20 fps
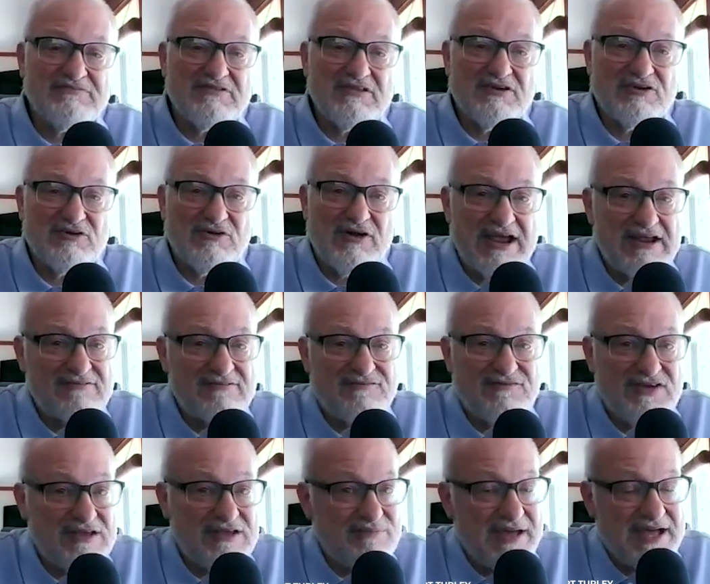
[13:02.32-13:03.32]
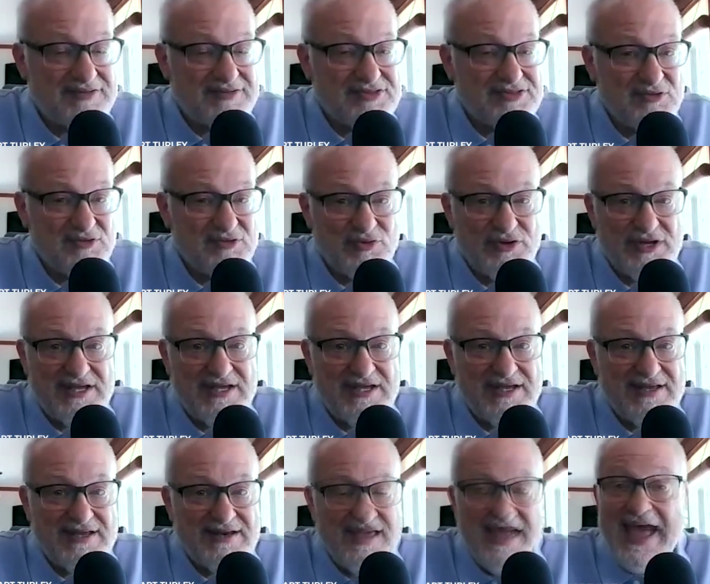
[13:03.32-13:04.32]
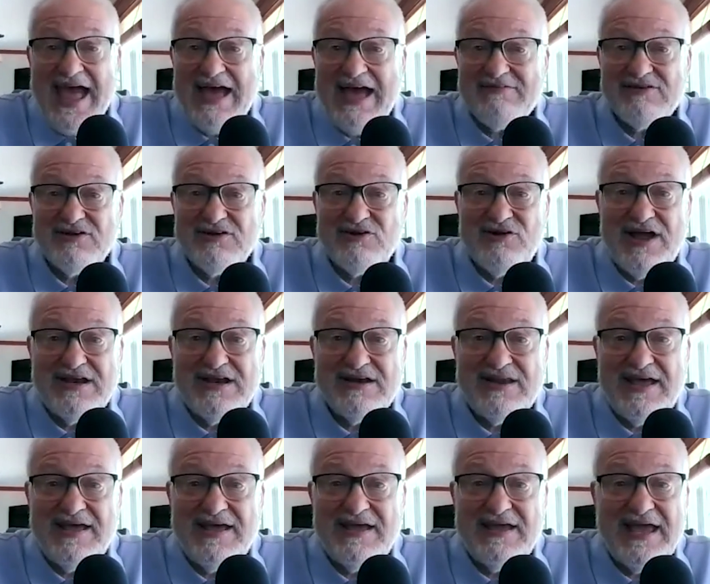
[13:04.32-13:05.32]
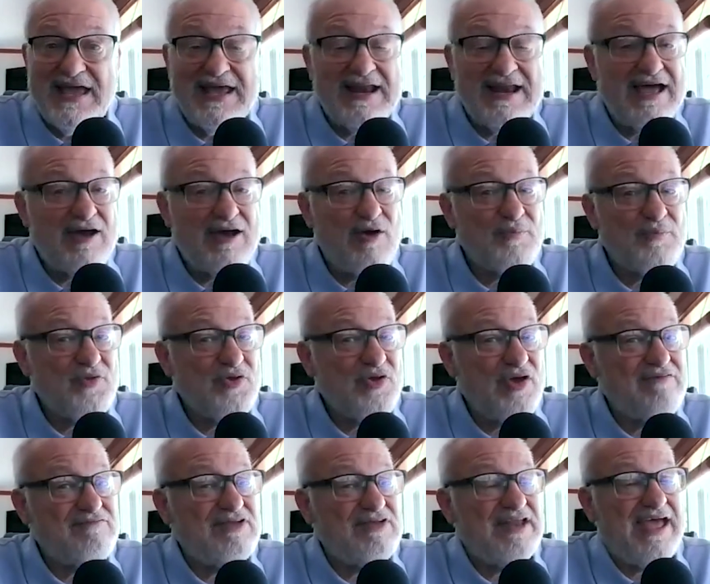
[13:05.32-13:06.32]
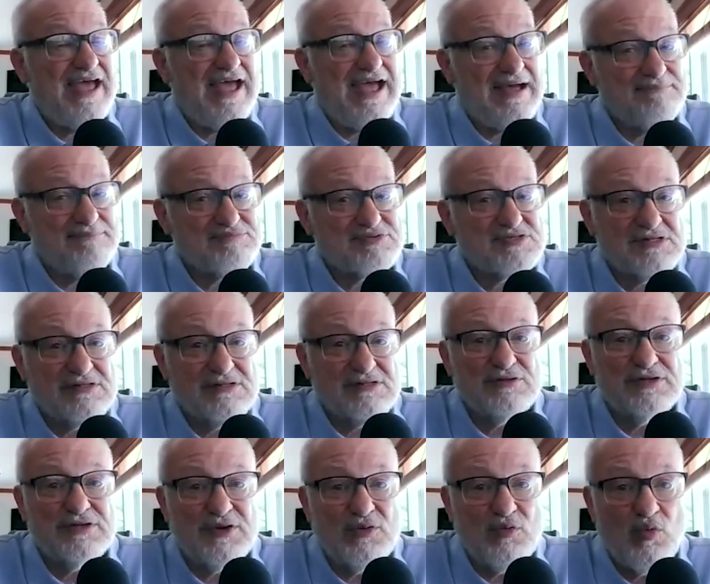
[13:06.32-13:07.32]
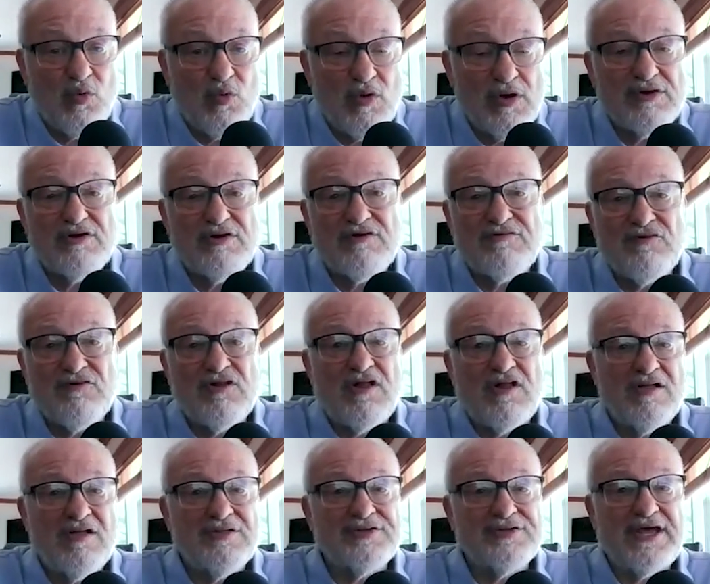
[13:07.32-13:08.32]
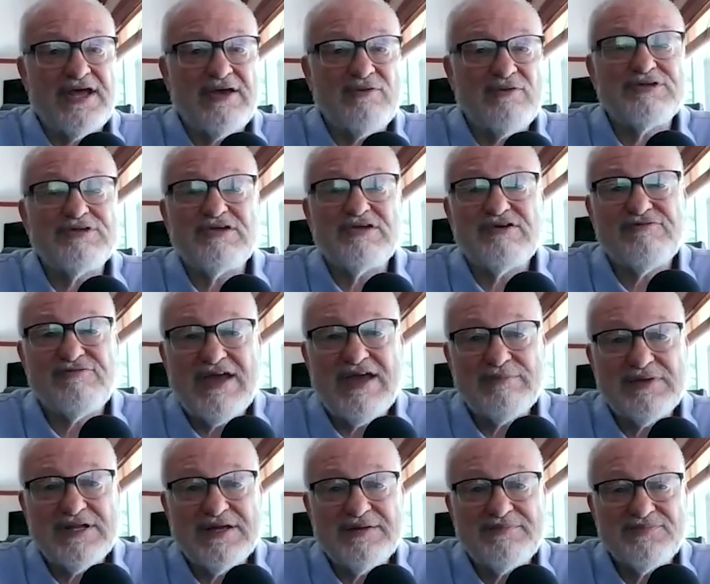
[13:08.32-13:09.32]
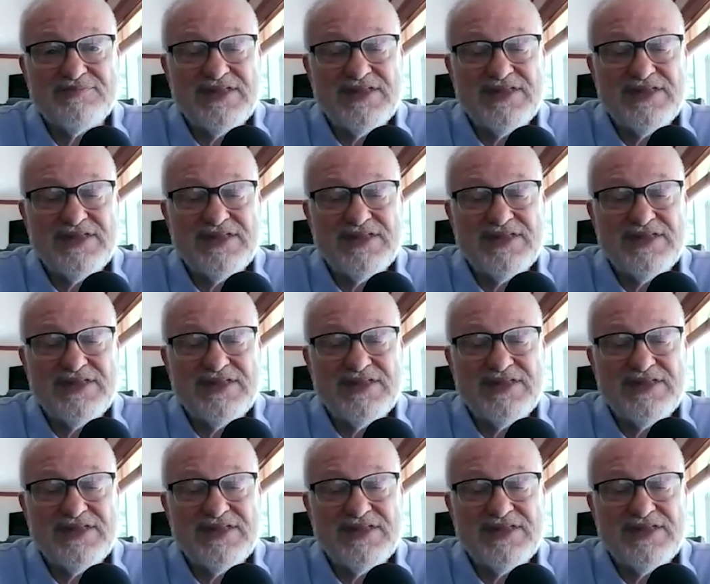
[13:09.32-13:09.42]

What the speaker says: of the great feedback that we get. Have a great day, and I hope you have an absolutely wonderful holiday with your family.